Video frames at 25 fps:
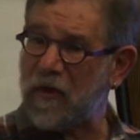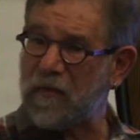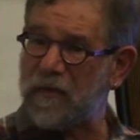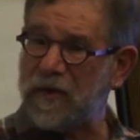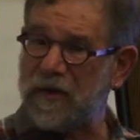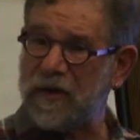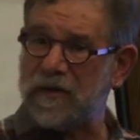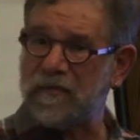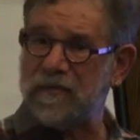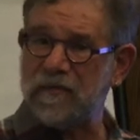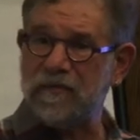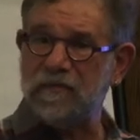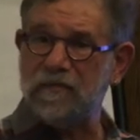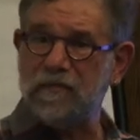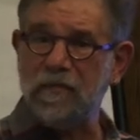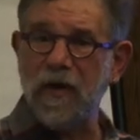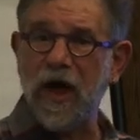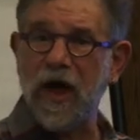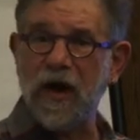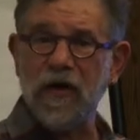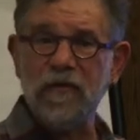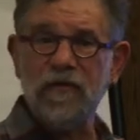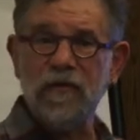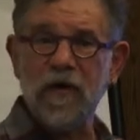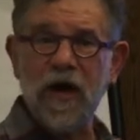been
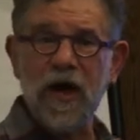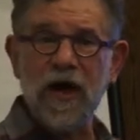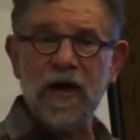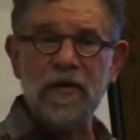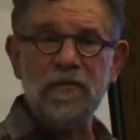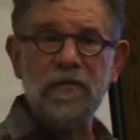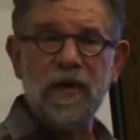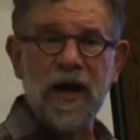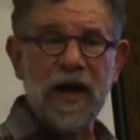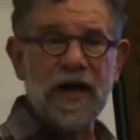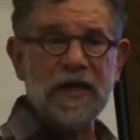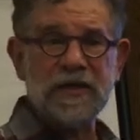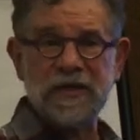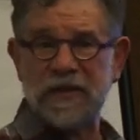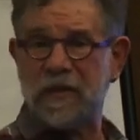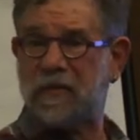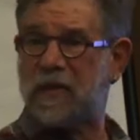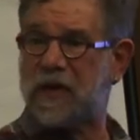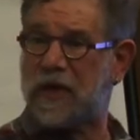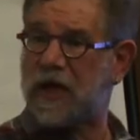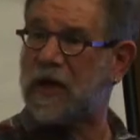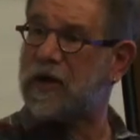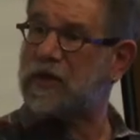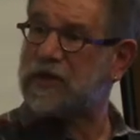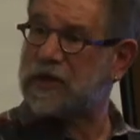modified by
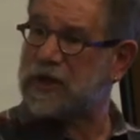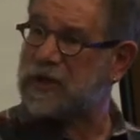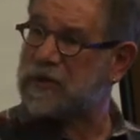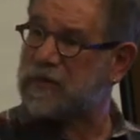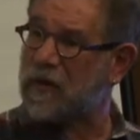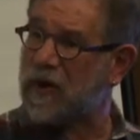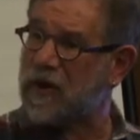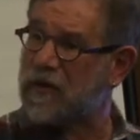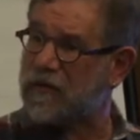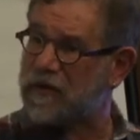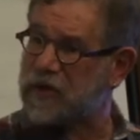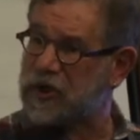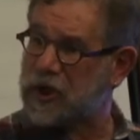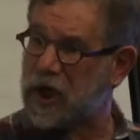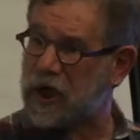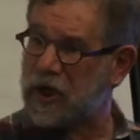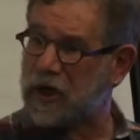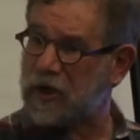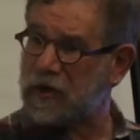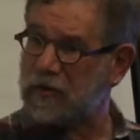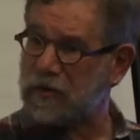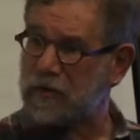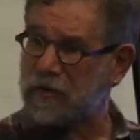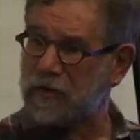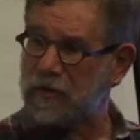somebody else as part of a
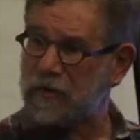check-in,